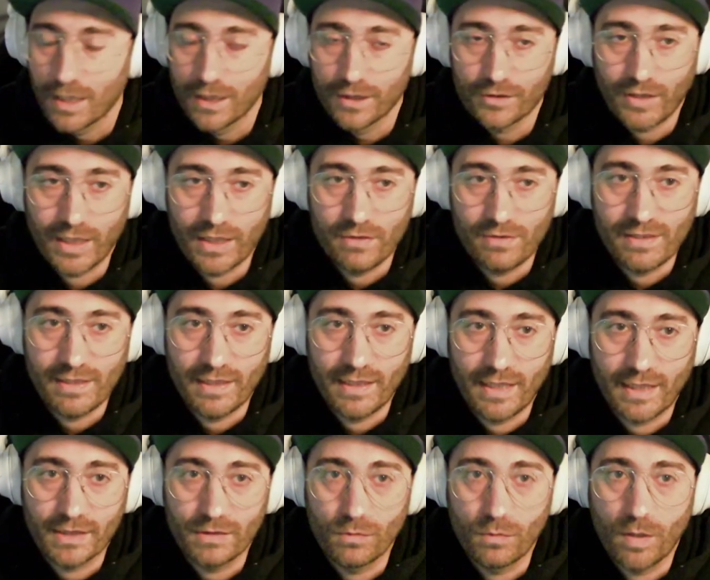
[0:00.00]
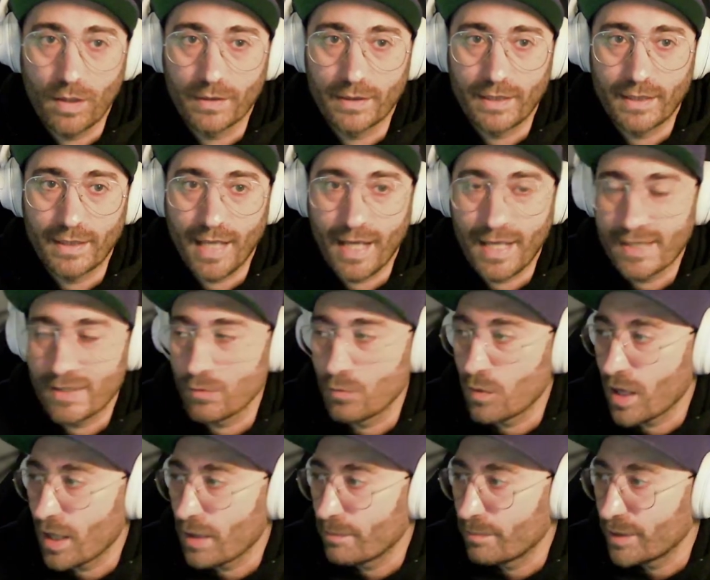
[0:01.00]
try to select one that has
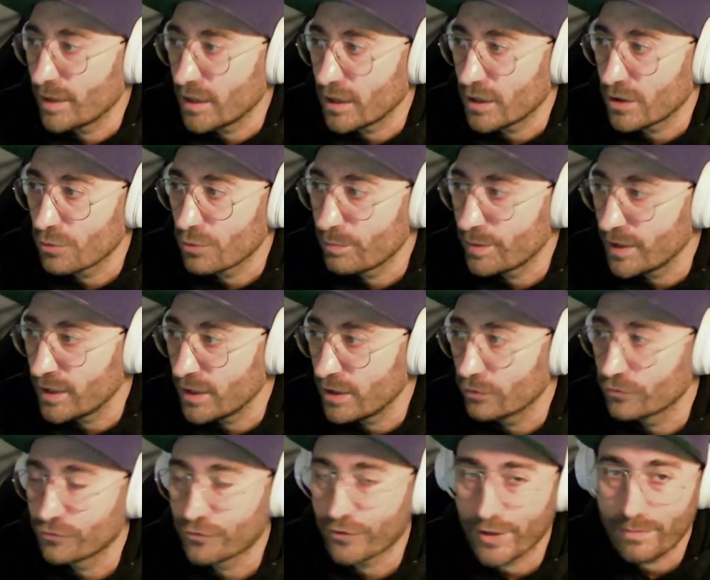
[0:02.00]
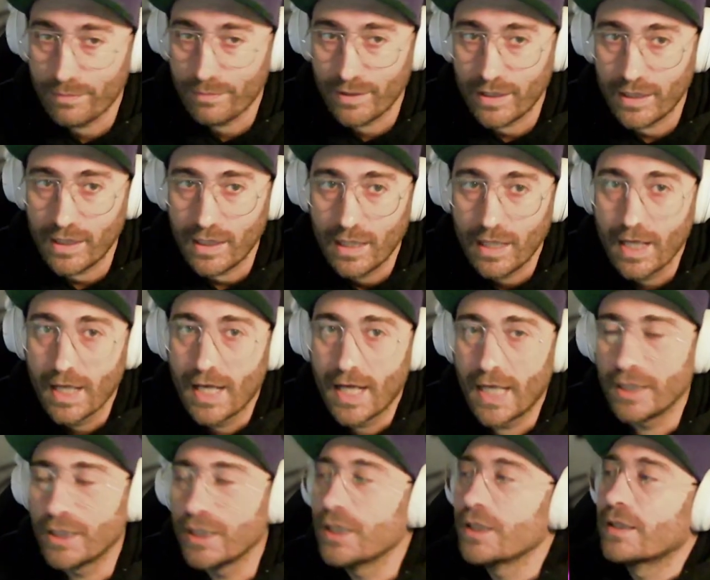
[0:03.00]
1B, 2B, or 3B,
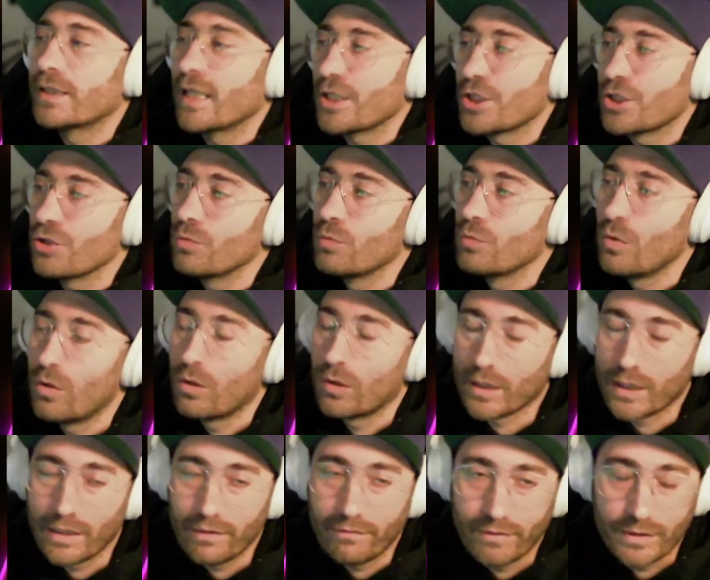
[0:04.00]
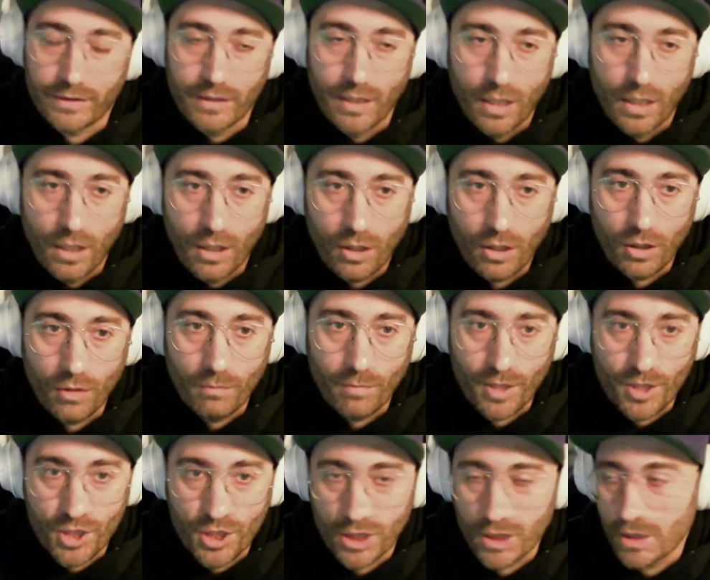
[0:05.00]
and that should work even on
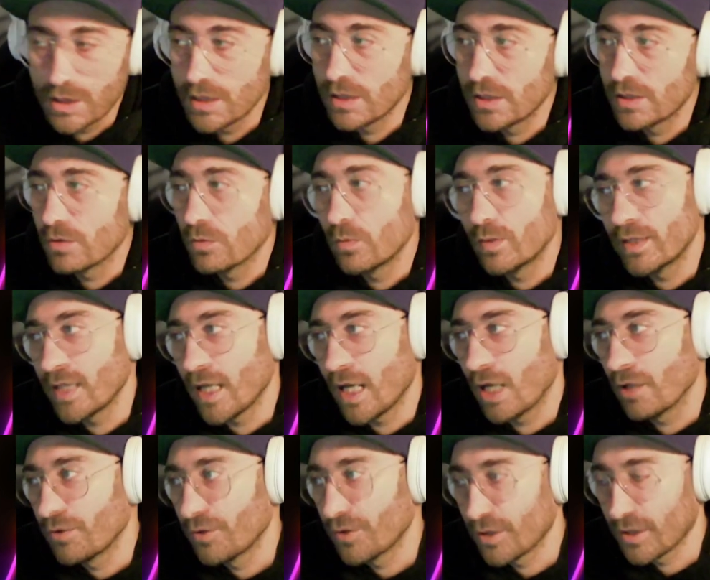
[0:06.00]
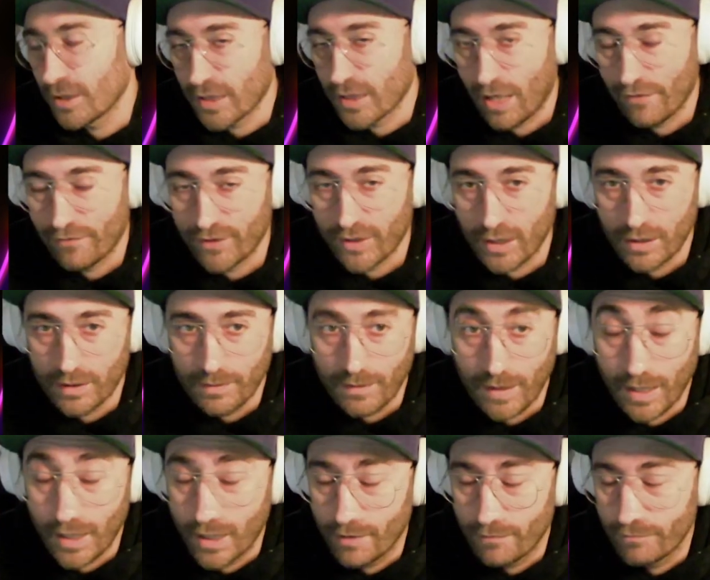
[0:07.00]
machines without
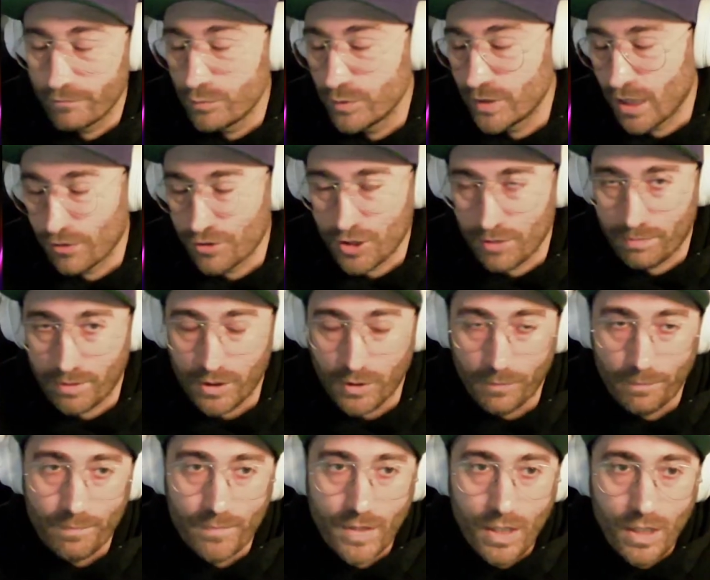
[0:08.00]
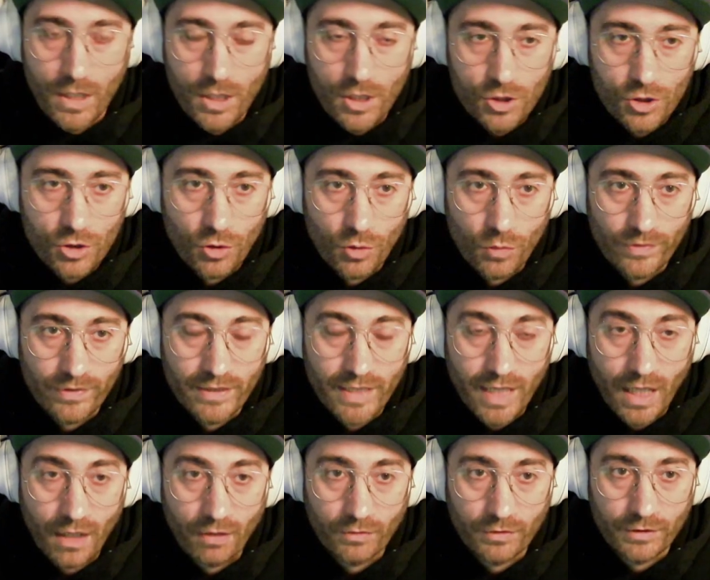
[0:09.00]
GPU, so
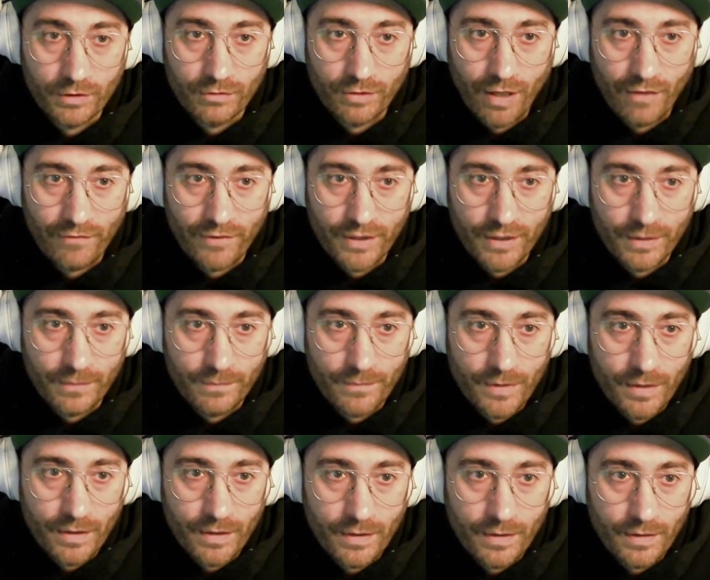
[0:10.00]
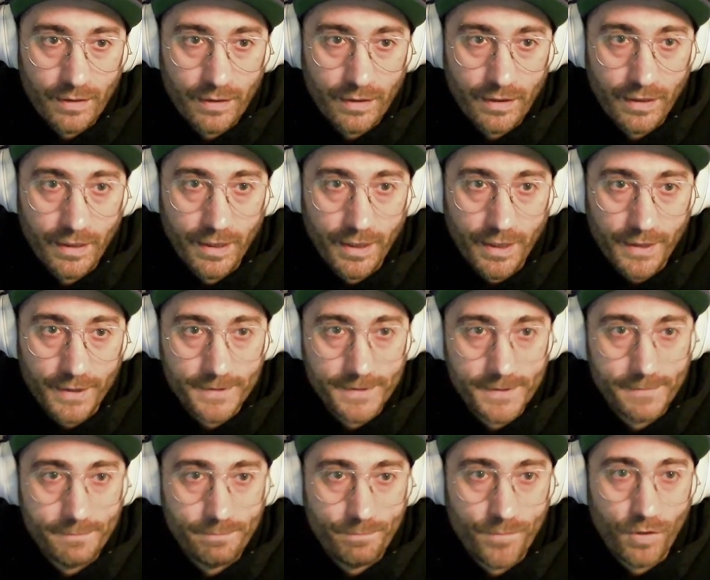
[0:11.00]
without graphic cards.
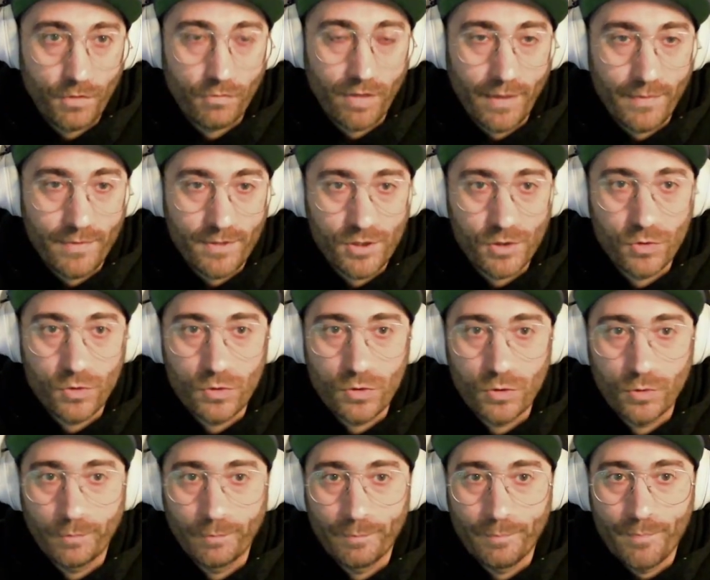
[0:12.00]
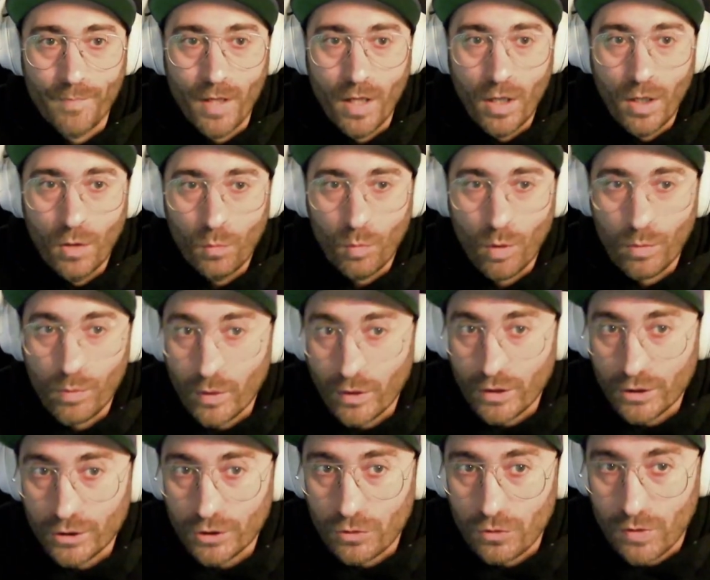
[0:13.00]
All right, so what we
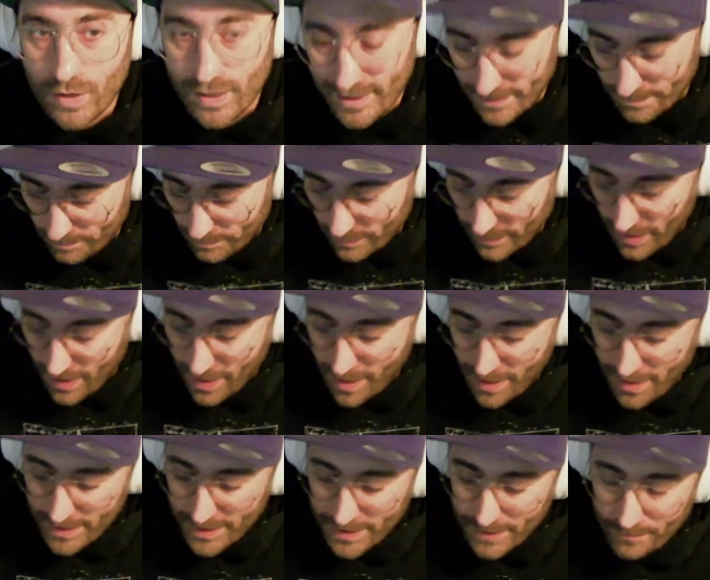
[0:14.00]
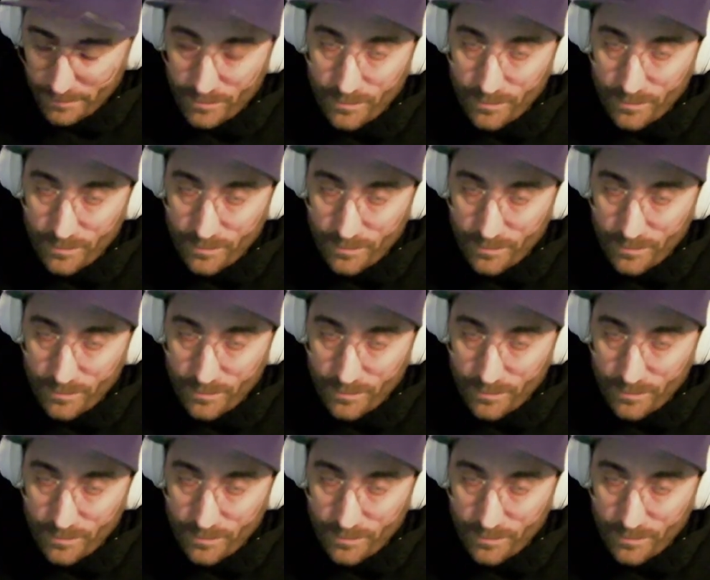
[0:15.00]
want to do is press